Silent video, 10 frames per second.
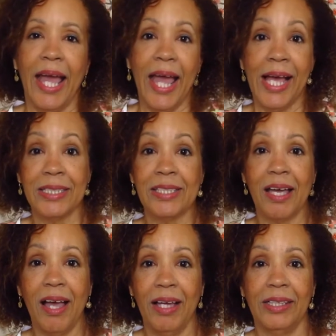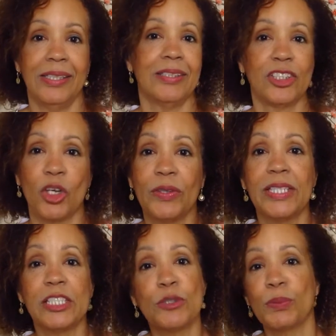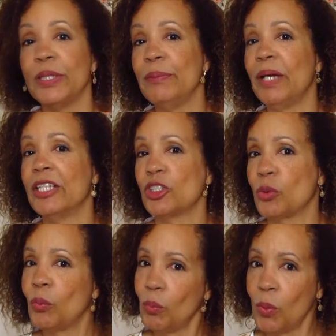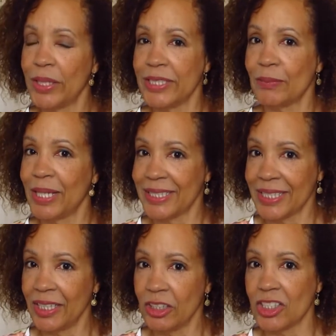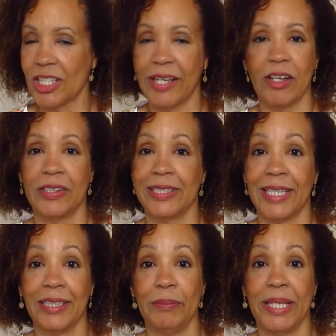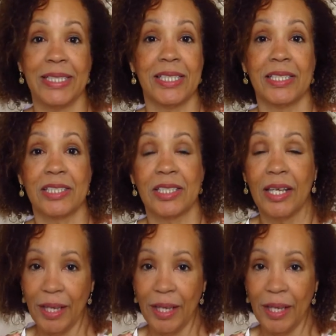And uh, so this is pretty much what my skin looks like on a daily basis